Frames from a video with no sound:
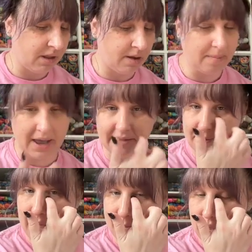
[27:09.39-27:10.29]

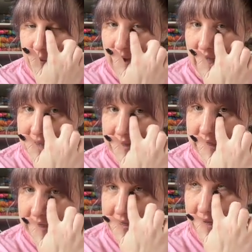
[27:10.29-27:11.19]
maybe a
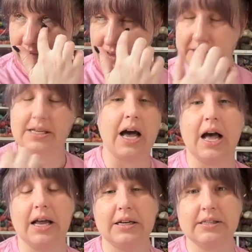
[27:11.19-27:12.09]
raglan if it's
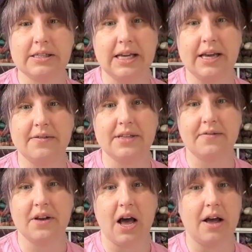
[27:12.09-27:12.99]
got sleeves,
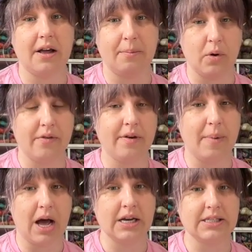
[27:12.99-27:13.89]
if not a more of a
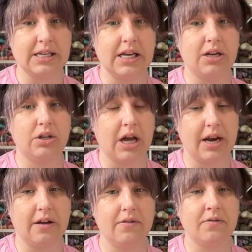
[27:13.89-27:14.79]
boxy
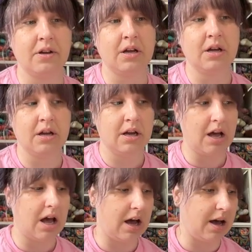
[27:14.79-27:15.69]
kind of
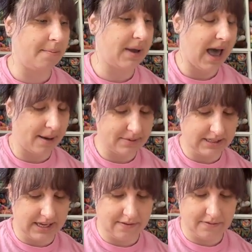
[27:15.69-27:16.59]
cap
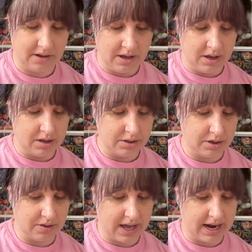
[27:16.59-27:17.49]
sleeve,
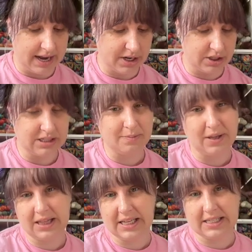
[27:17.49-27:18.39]
so that I can just
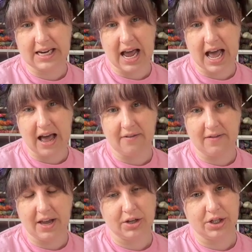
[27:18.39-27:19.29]
split these in half
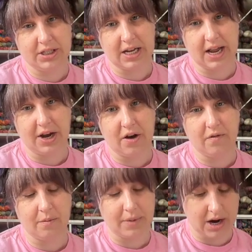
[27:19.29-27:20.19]
and just kind of go
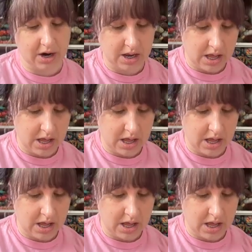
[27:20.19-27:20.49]
from there.